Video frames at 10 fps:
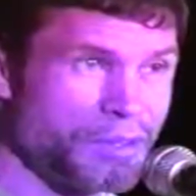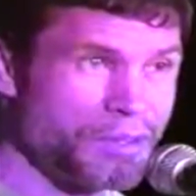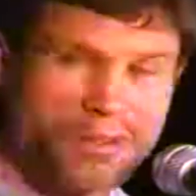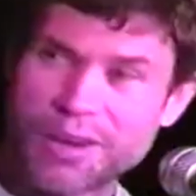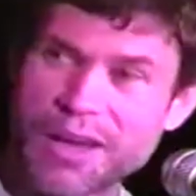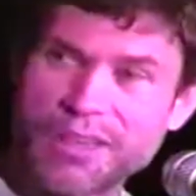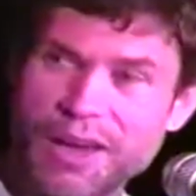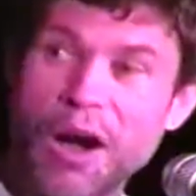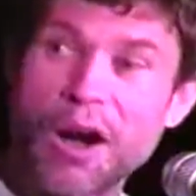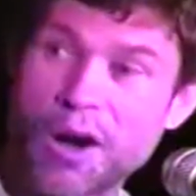You know how they
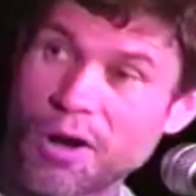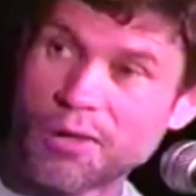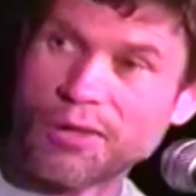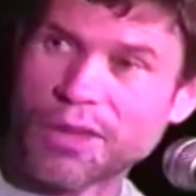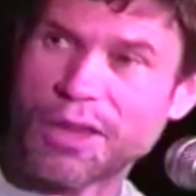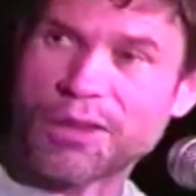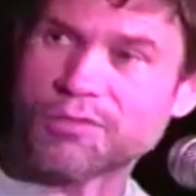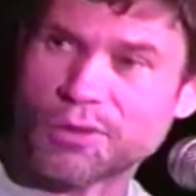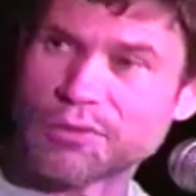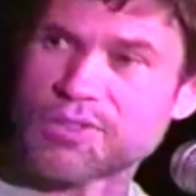all have
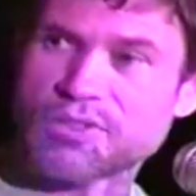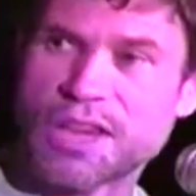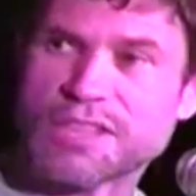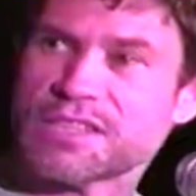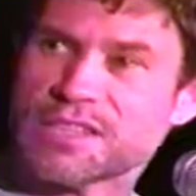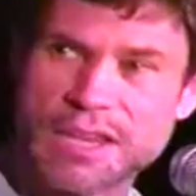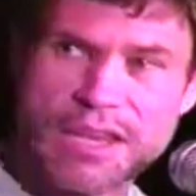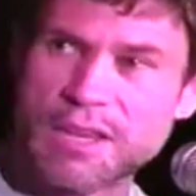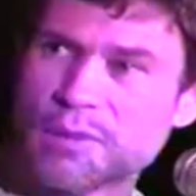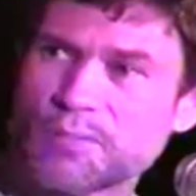that
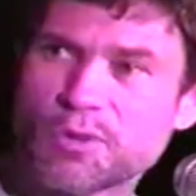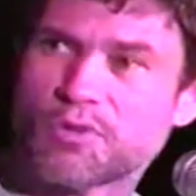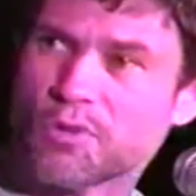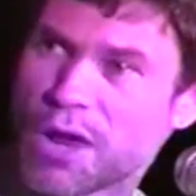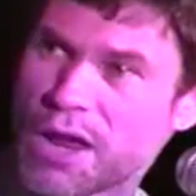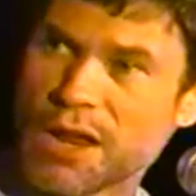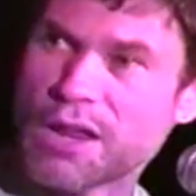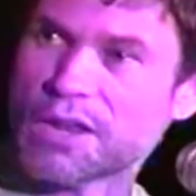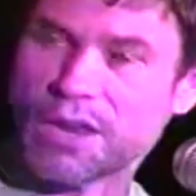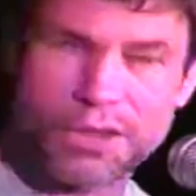same
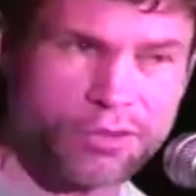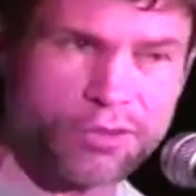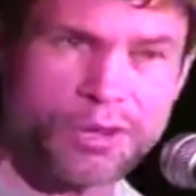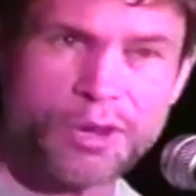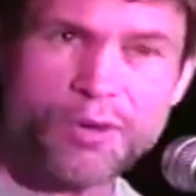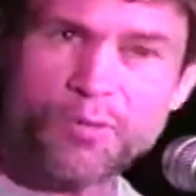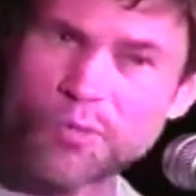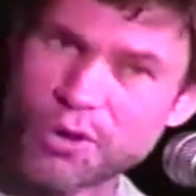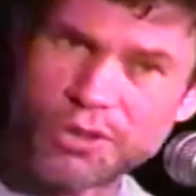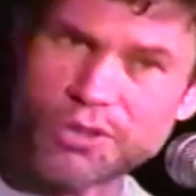gray color
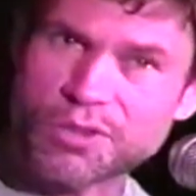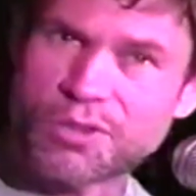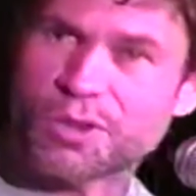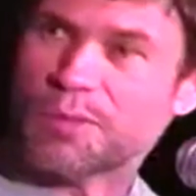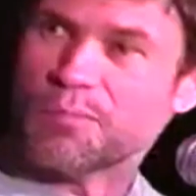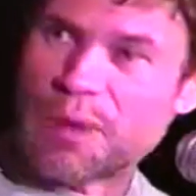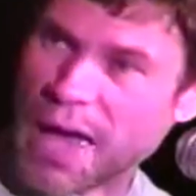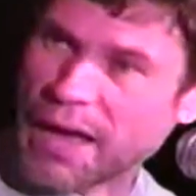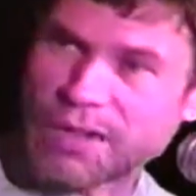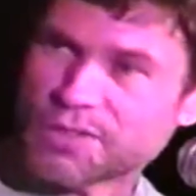wooden
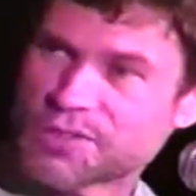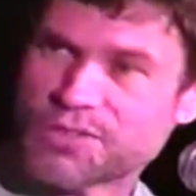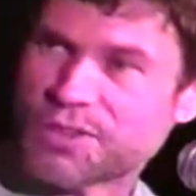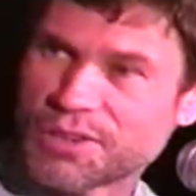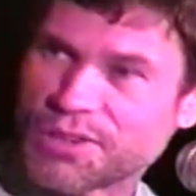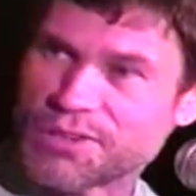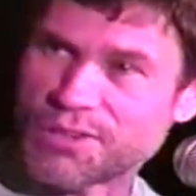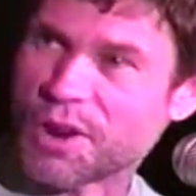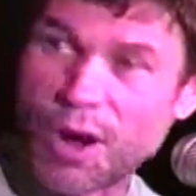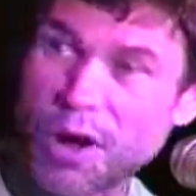back staircases
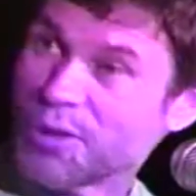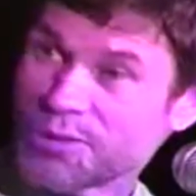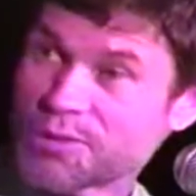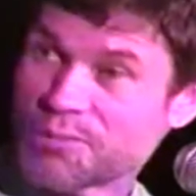in all those